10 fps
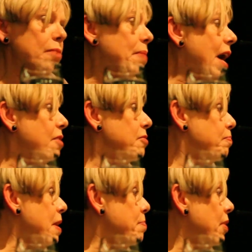about
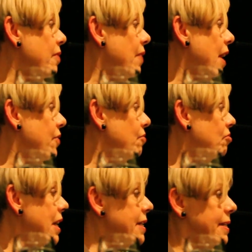people of other
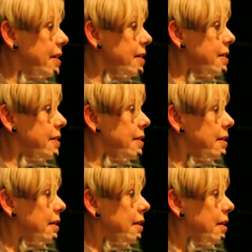races
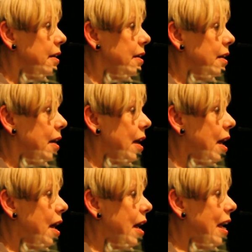
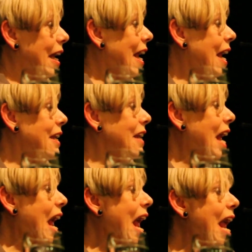in
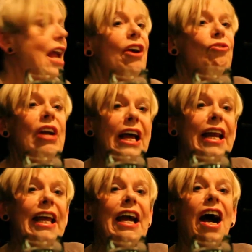a
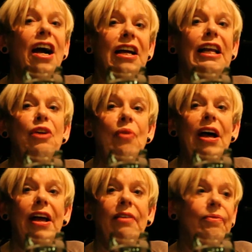really ugly
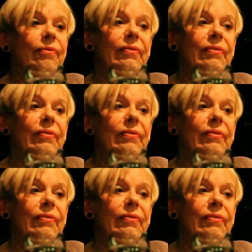way.